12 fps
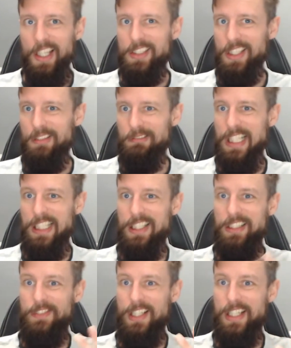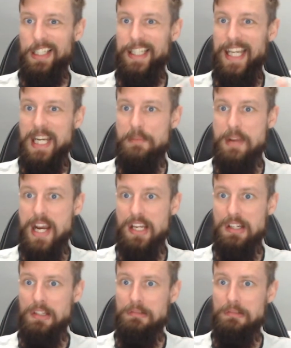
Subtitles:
So that's kind of like a laid-back,